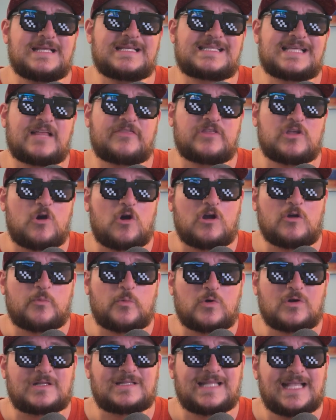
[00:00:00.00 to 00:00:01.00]
is that the
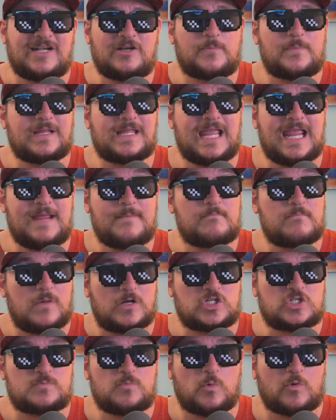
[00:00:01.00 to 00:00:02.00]
artwork later became
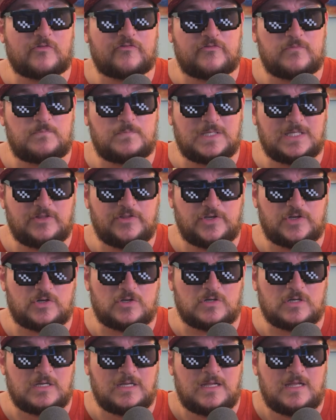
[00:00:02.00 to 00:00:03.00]
much more
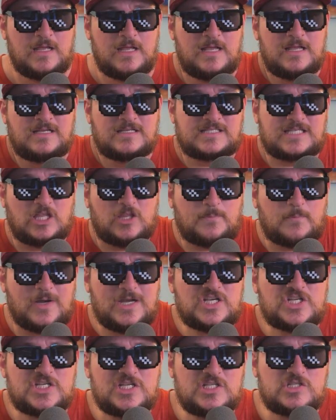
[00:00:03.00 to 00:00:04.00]
familiar.
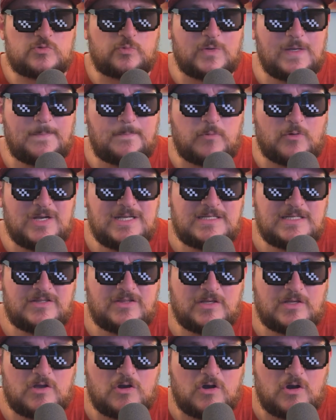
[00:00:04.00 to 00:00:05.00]
Celebrations reprinted
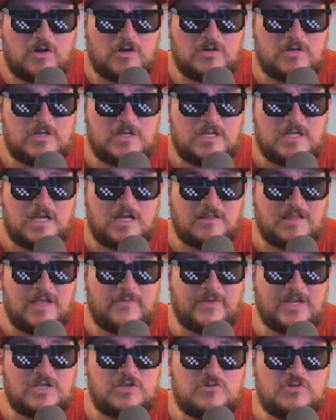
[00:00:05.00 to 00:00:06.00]
the card,
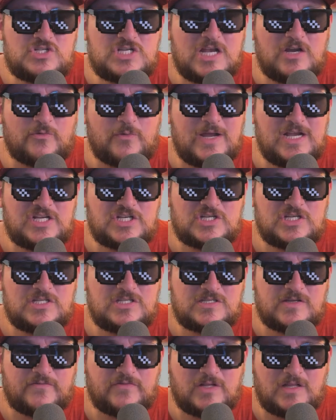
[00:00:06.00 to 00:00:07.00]
allowing new
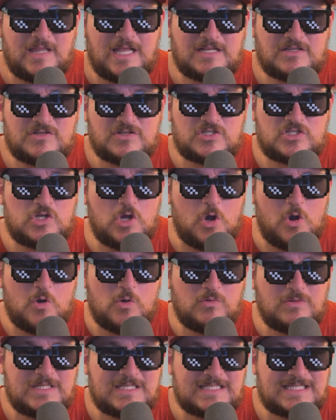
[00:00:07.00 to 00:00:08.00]
generations of collectors to
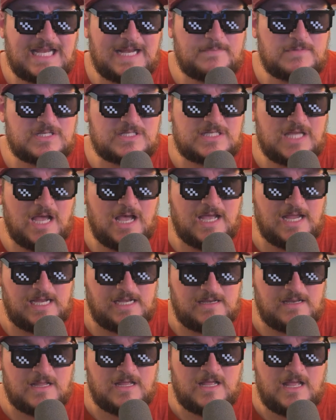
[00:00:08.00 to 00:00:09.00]
own the same
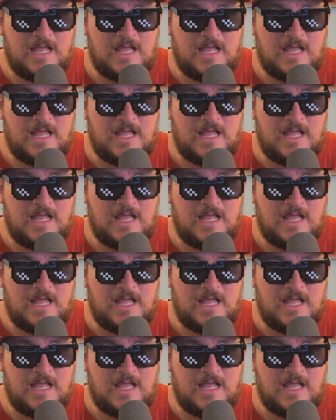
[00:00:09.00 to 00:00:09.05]
design.